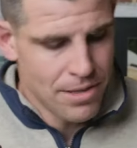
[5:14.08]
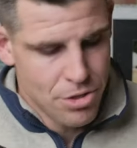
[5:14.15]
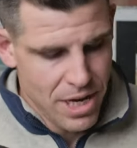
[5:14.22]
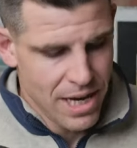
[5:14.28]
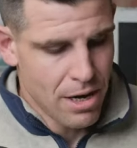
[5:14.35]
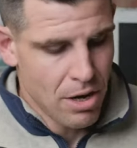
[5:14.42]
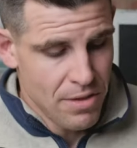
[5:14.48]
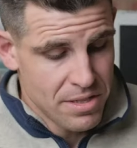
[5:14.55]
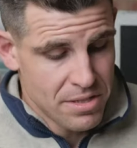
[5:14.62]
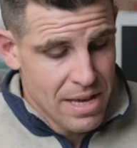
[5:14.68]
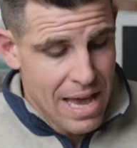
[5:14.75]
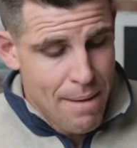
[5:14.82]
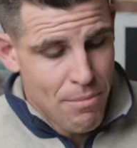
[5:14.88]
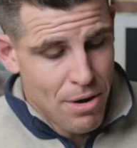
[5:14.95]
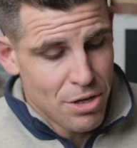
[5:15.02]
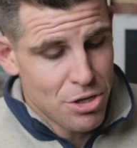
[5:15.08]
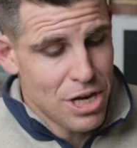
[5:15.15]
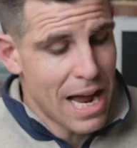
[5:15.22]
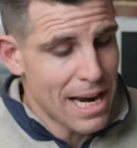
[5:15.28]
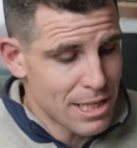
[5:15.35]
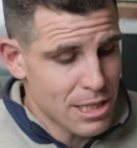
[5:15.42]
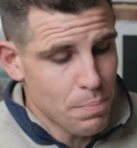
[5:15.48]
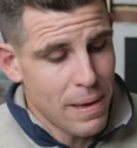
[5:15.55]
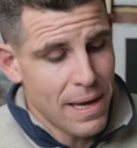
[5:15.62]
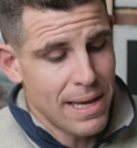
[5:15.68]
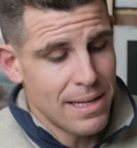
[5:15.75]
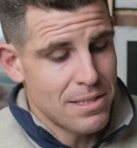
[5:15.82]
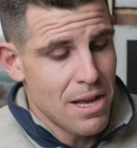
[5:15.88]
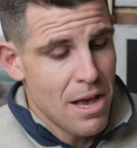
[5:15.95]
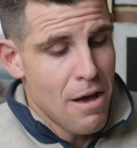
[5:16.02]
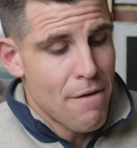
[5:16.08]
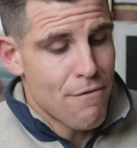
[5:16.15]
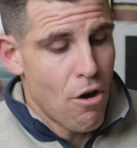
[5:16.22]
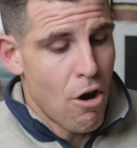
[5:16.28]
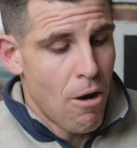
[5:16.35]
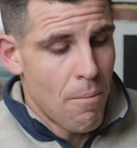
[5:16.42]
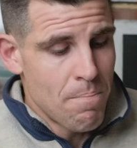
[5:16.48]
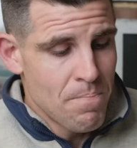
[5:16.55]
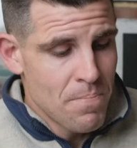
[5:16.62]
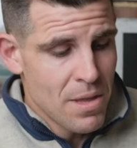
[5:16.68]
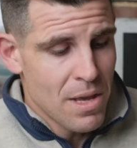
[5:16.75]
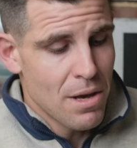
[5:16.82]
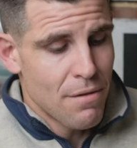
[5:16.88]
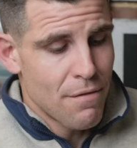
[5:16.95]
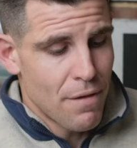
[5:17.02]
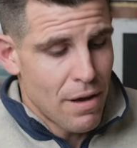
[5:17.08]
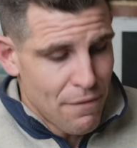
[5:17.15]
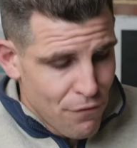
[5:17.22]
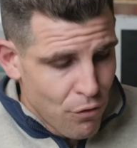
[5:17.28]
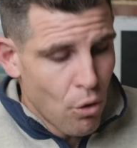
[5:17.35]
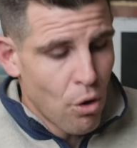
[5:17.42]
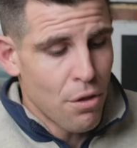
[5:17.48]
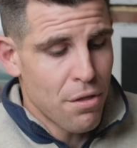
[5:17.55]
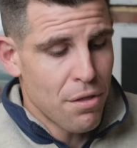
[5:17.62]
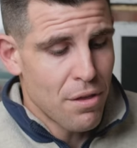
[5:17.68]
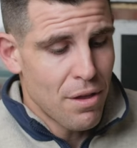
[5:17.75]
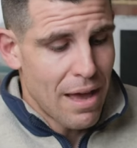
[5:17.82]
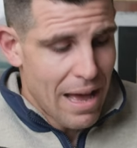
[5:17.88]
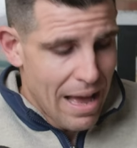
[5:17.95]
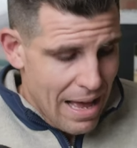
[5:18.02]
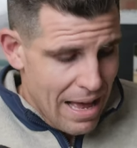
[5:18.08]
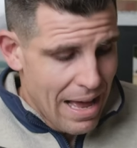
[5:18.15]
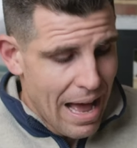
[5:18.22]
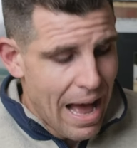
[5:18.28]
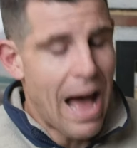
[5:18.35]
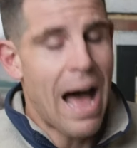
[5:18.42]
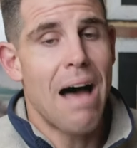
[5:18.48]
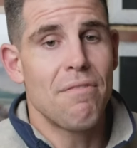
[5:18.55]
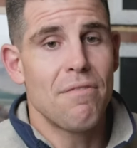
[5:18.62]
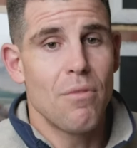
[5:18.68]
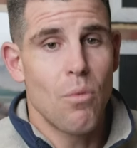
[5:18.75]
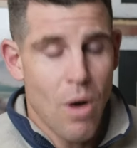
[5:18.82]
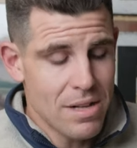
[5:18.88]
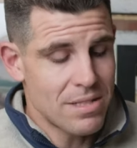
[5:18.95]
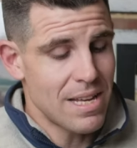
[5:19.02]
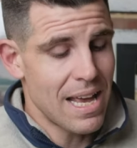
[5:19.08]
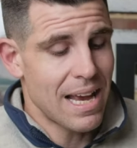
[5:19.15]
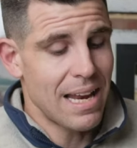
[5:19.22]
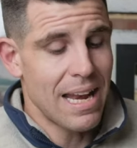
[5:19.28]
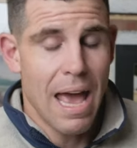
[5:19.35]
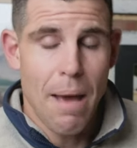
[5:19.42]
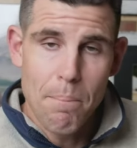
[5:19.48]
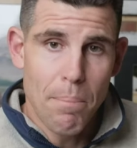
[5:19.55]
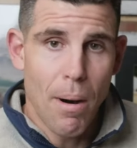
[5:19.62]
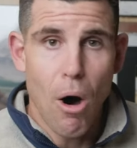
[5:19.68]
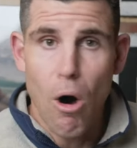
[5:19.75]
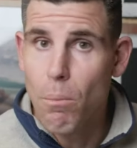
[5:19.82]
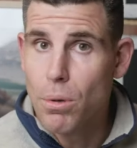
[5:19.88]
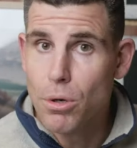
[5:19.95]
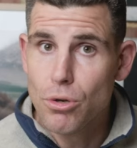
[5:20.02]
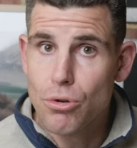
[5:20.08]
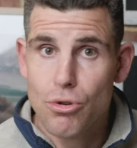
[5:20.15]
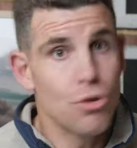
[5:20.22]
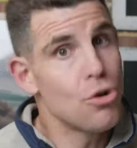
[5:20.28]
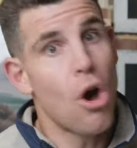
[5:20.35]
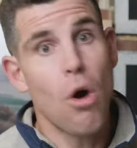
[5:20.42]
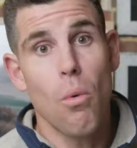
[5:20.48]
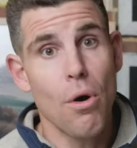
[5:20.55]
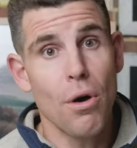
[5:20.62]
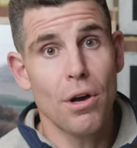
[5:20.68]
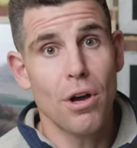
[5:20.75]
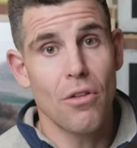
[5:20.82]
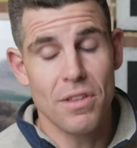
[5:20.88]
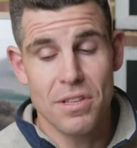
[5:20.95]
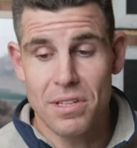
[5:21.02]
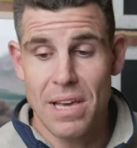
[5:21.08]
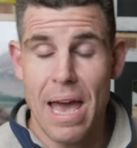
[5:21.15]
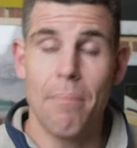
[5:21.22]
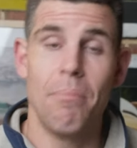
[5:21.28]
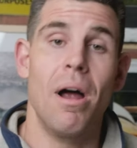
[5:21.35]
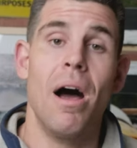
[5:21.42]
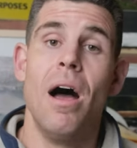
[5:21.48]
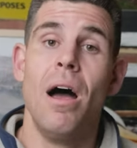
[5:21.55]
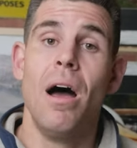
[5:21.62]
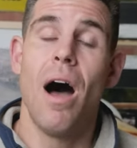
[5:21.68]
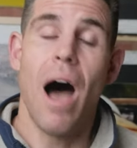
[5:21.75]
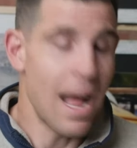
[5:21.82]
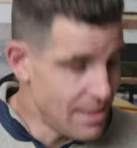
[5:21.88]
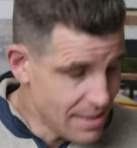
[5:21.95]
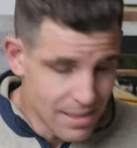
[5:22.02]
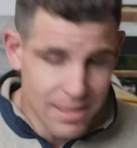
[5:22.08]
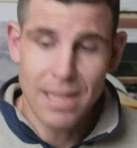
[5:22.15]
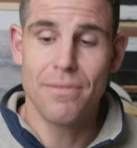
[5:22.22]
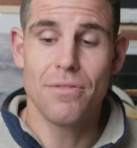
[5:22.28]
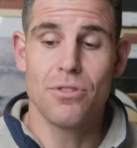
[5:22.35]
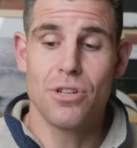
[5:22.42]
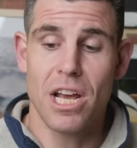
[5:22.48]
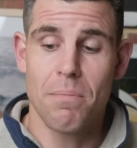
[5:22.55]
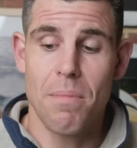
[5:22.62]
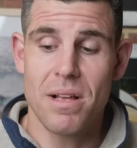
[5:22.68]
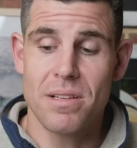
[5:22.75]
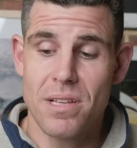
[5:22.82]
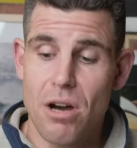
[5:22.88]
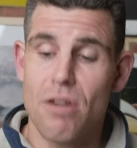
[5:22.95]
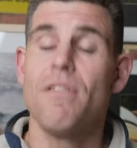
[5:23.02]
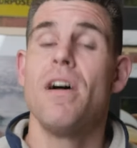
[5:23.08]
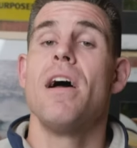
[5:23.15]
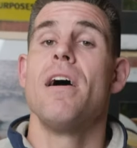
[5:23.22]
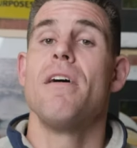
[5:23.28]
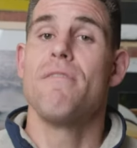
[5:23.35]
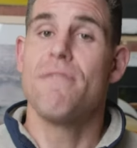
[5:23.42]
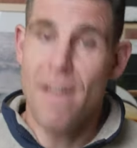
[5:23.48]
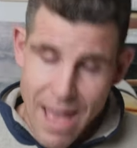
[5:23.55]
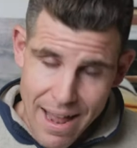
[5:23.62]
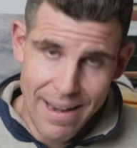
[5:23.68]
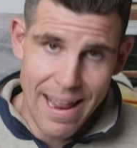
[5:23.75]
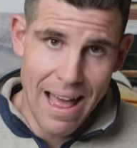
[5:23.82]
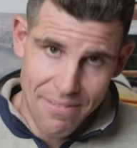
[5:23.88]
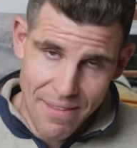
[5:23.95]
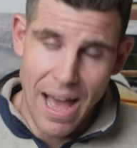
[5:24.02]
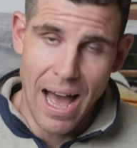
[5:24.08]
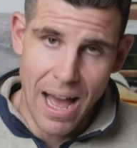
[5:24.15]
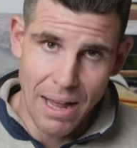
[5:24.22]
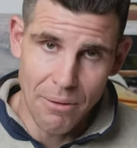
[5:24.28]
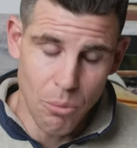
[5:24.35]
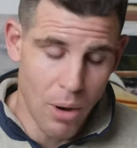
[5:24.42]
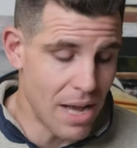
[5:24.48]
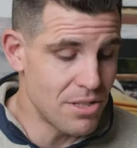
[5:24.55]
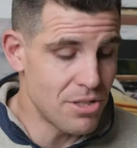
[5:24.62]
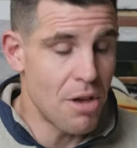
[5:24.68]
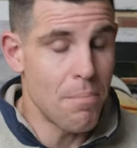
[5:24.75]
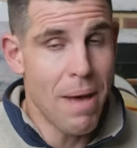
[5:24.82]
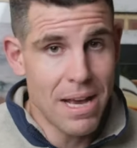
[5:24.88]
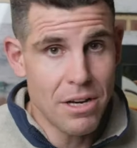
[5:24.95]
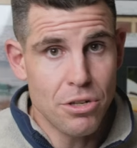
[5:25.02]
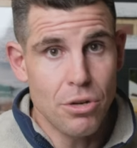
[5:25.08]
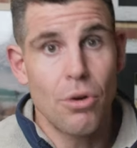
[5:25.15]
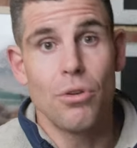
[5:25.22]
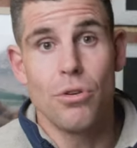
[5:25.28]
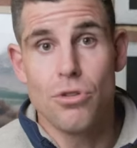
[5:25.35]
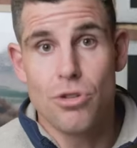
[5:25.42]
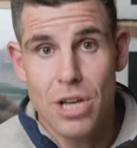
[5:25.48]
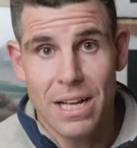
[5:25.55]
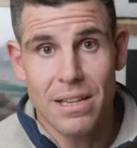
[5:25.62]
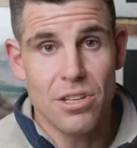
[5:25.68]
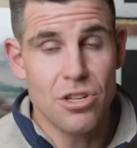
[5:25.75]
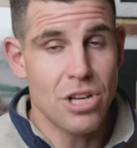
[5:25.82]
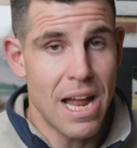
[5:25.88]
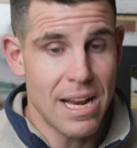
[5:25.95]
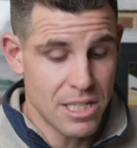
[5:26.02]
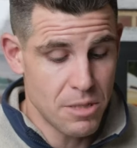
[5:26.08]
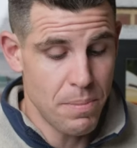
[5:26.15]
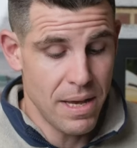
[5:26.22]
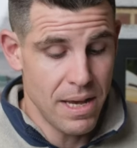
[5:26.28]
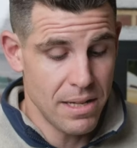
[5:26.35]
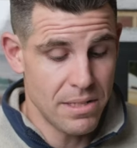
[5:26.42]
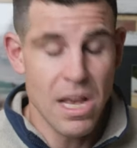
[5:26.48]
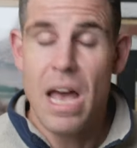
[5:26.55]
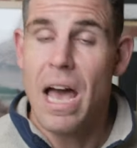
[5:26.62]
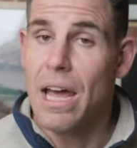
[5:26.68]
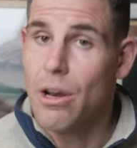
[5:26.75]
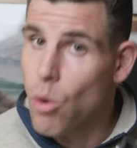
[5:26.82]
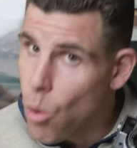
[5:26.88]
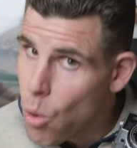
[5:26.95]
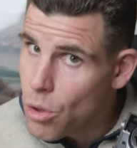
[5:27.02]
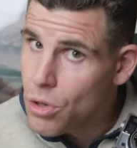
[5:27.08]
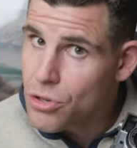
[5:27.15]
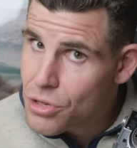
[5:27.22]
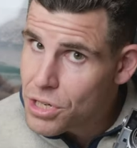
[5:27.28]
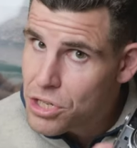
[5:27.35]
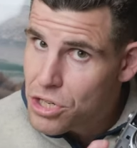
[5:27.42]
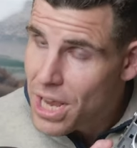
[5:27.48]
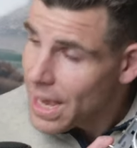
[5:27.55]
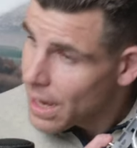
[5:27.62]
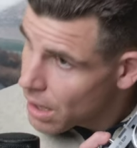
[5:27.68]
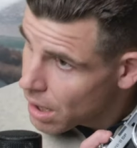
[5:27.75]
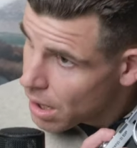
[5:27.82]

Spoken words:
check on this camera. Shutter speeds from a 4th, a half, 1 second, and bulb do not work on this camera. I didn't even check myself. Found out the hard way. So make sure you check the shutter speeds, an auditory check,